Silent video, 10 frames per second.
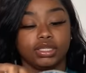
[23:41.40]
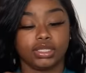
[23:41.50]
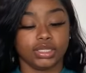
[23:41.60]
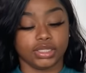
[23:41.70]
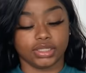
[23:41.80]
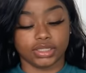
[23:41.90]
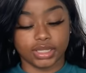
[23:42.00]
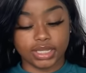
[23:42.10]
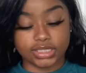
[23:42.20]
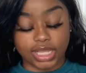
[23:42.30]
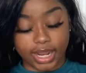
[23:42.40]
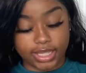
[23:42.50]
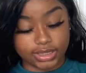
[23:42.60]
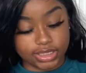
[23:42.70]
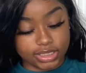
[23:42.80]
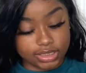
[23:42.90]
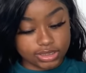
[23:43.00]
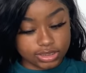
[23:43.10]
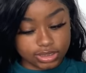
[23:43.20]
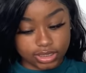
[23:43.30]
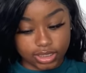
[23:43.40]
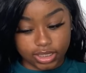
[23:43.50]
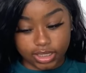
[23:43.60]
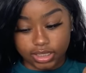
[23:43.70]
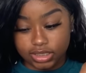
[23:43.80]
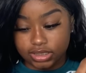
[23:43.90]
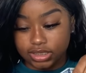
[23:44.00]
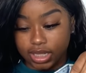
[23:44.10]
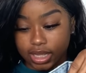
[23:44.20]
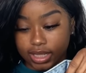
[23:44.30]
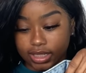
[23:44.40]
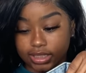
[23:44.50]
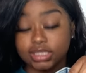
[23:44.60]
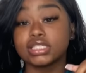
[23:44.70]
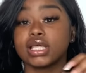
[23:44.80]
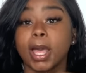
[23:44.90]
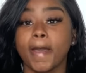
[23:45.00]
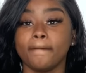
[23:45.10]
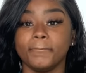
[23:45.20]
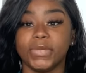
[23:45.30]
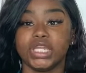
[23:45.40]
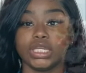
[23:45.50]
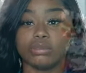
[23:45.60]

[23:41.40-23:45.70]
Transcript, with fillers: And yes, I got these in a size medium